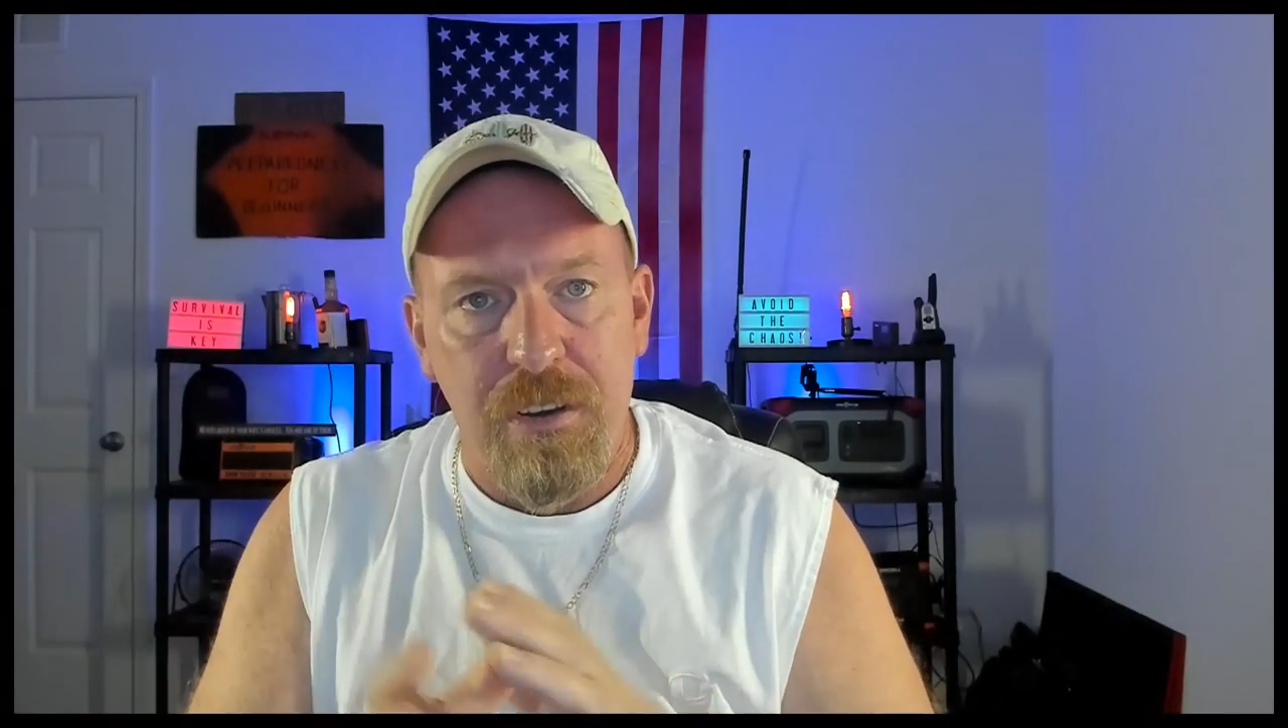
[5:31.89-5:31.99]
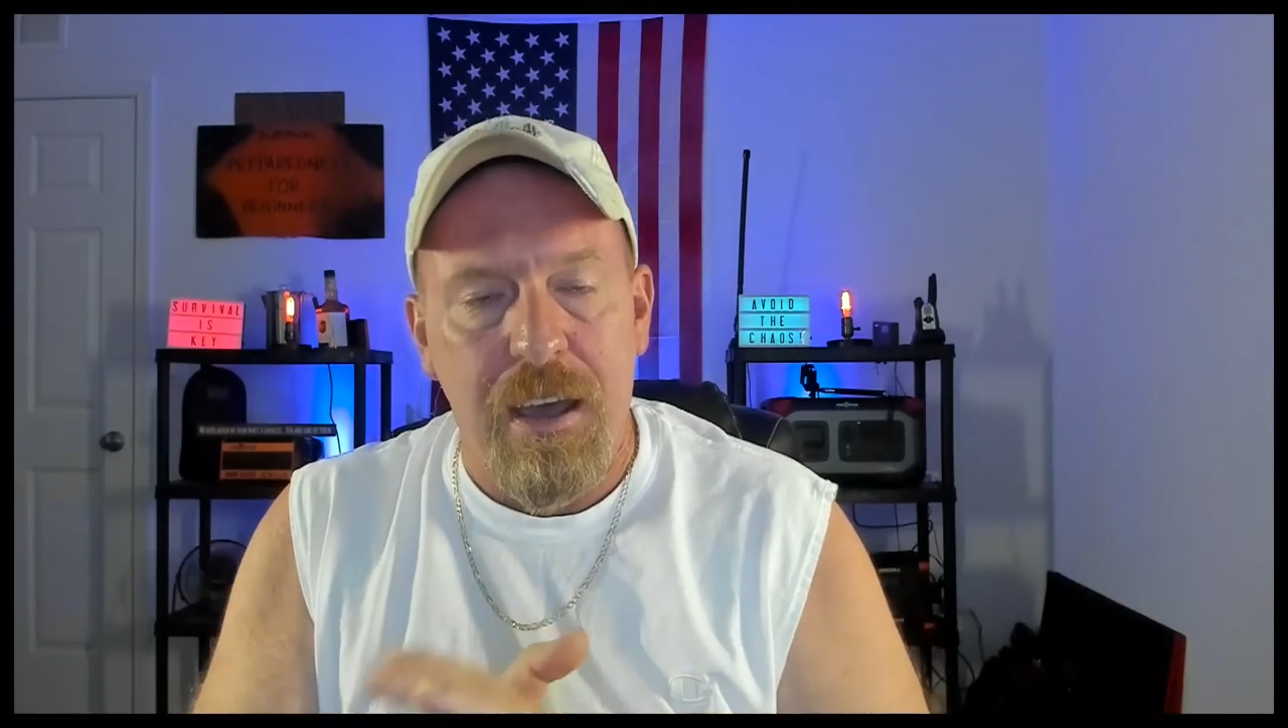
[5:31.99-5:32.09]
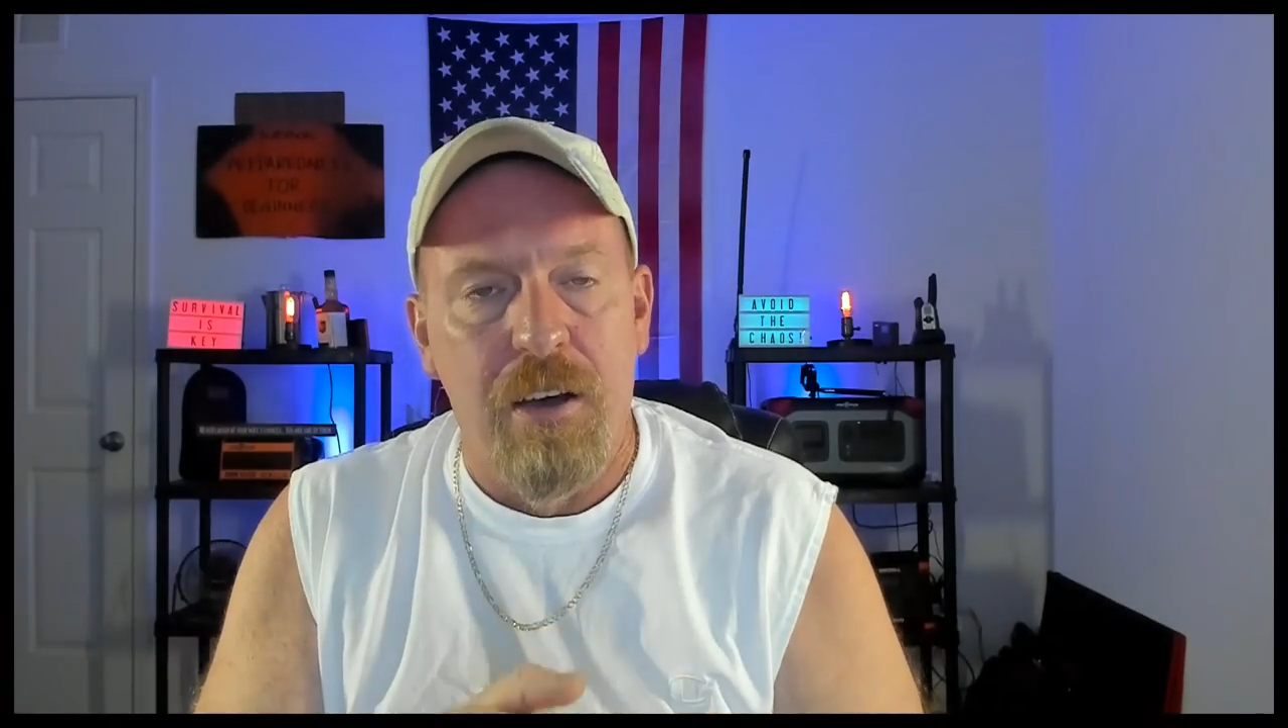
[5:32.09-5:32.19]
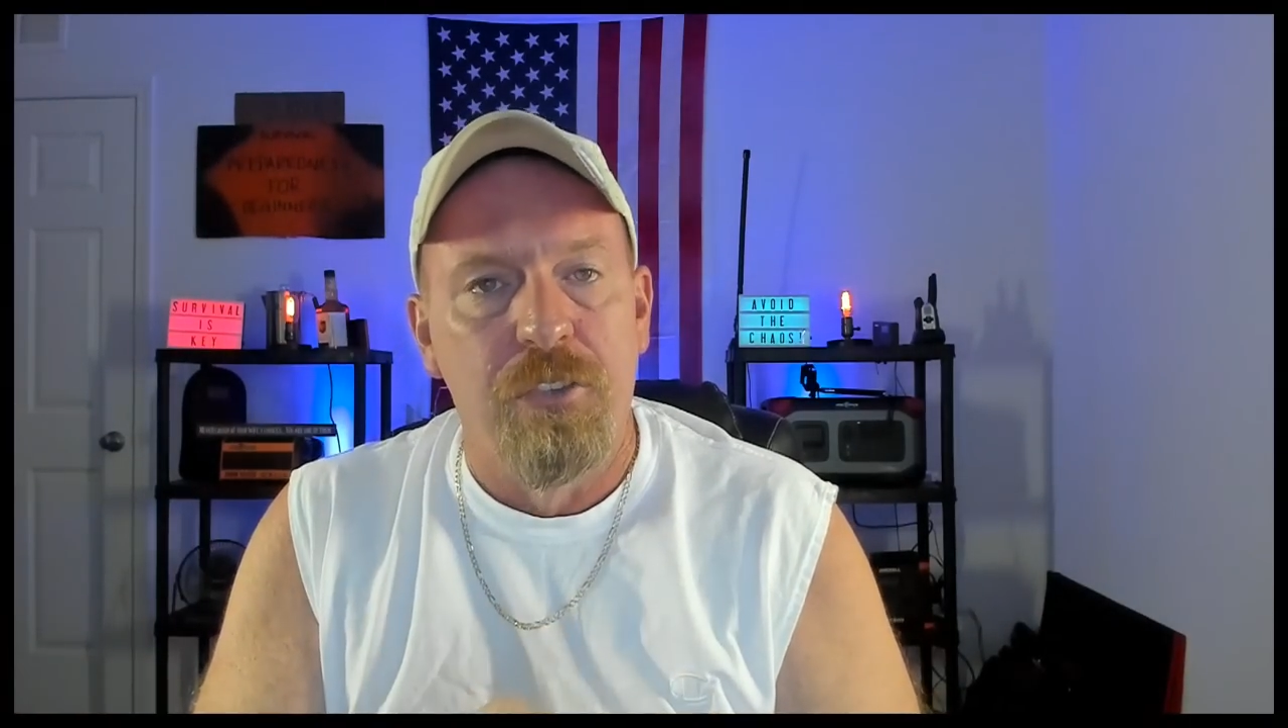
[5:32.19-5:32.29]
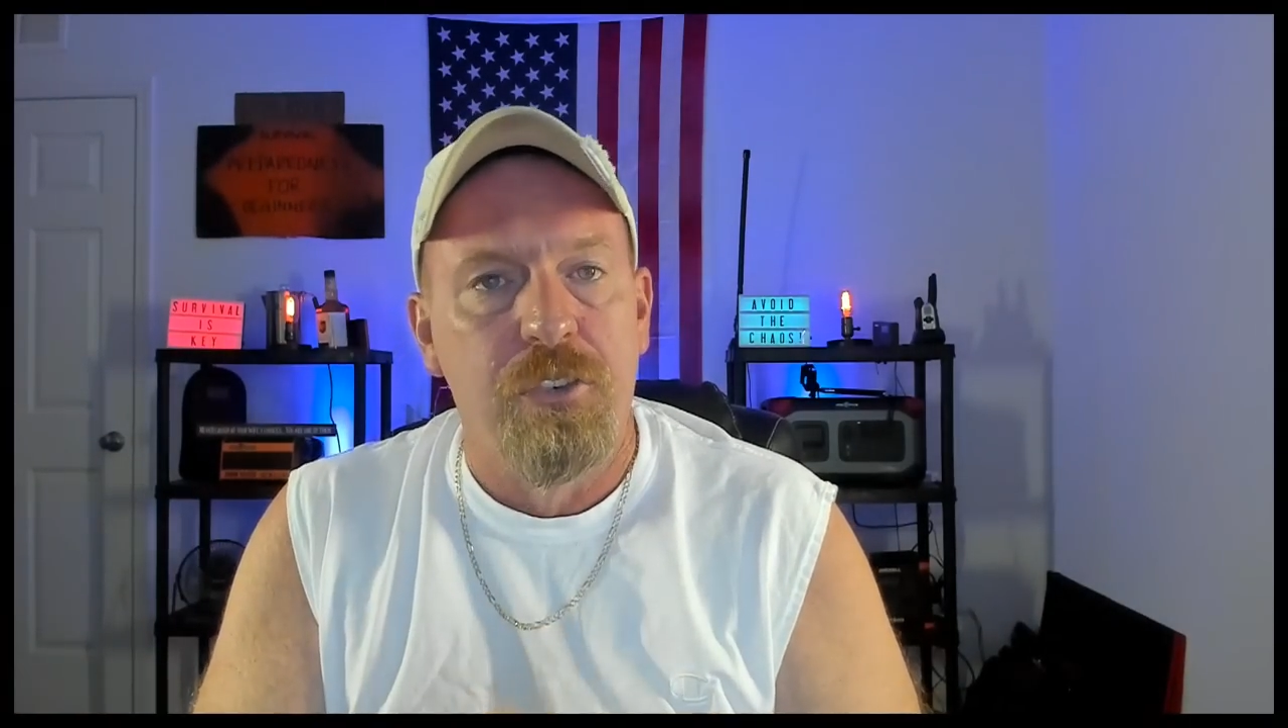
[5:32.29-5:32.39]

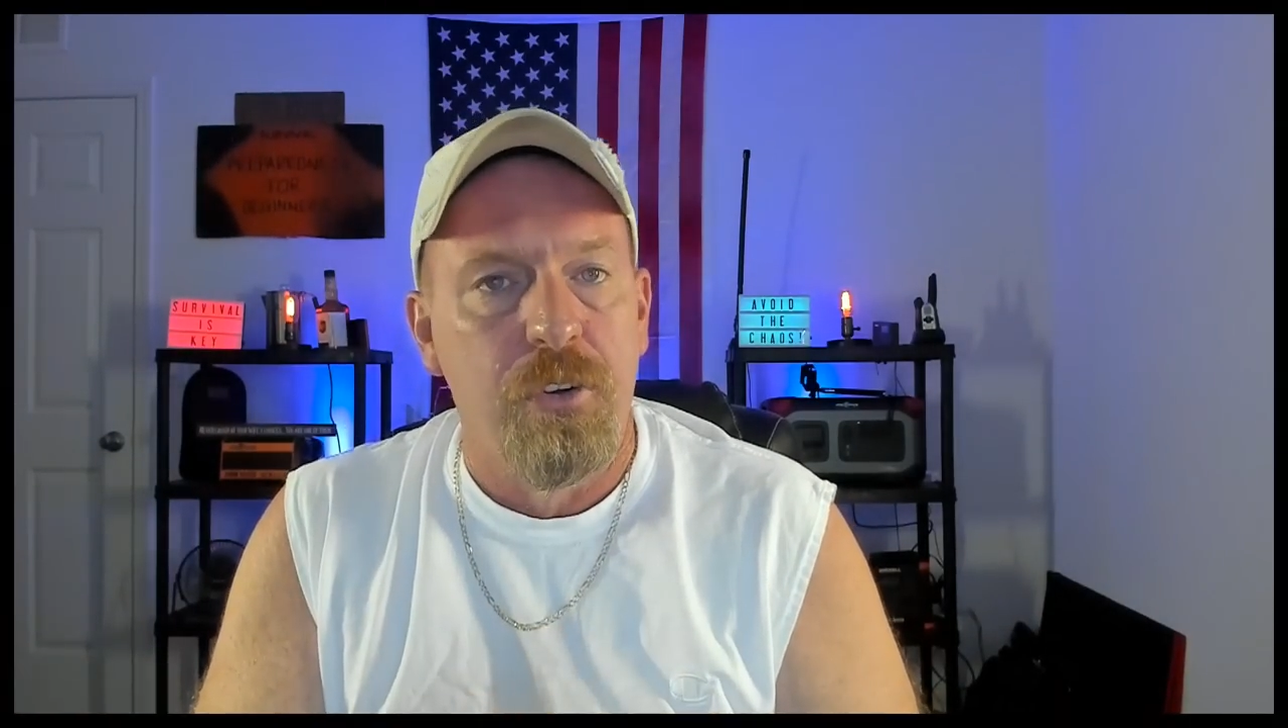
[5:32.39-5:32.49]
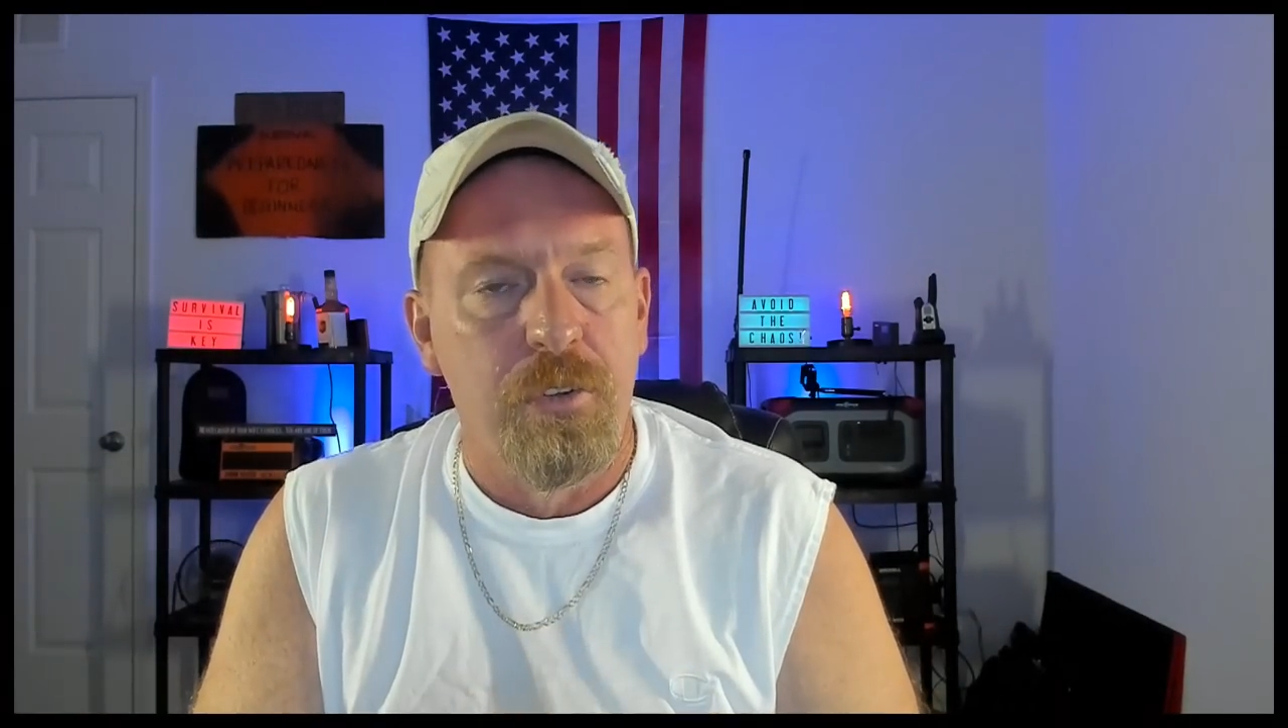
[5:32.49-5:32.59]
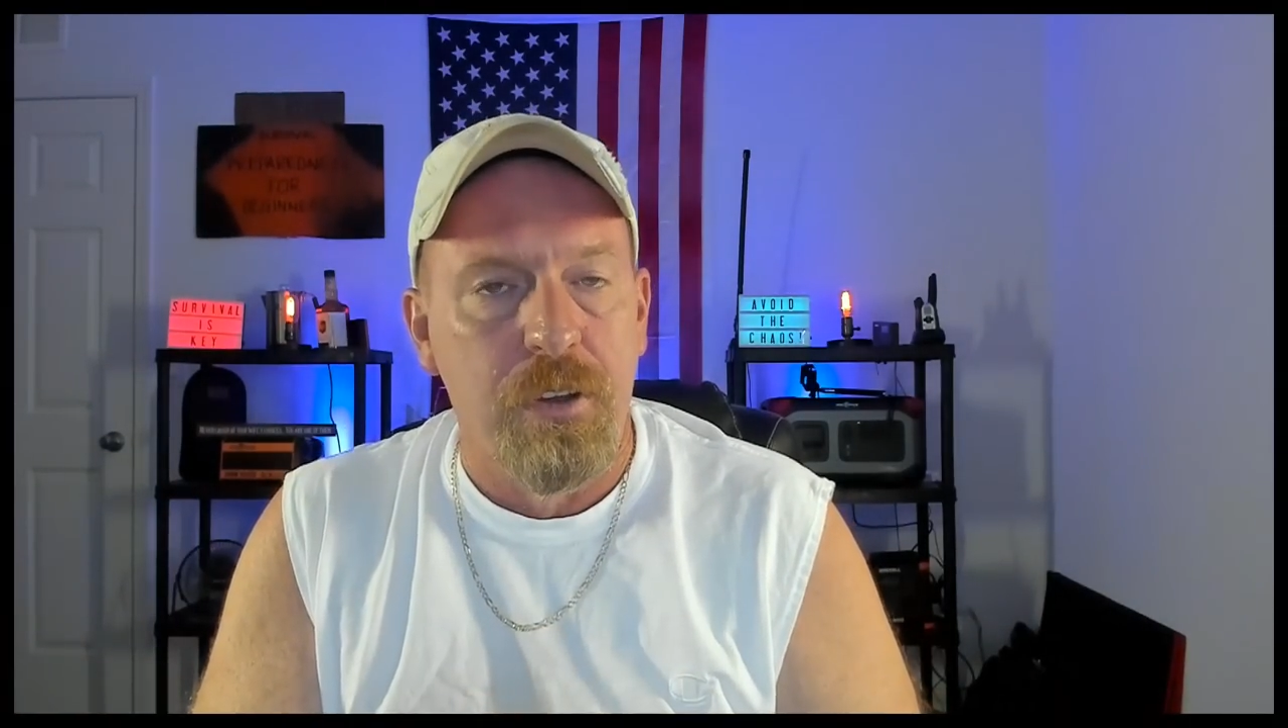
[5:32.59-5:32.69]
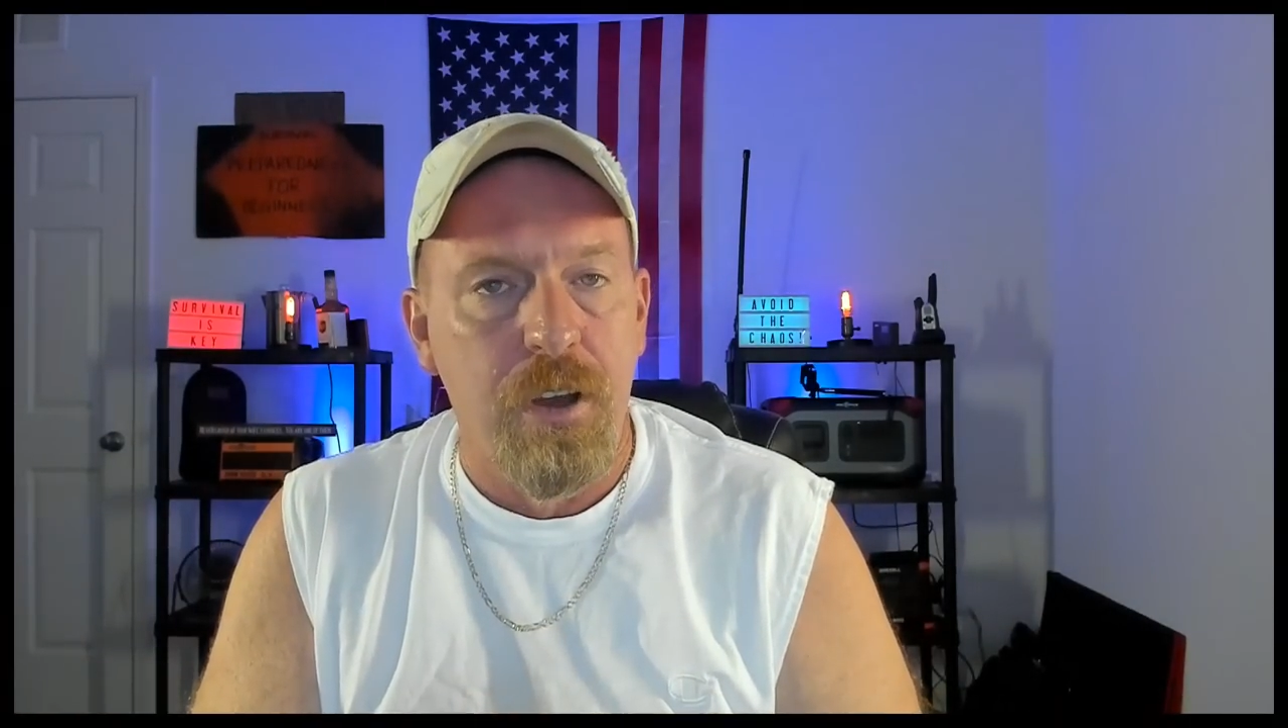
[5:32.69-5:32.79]
down certain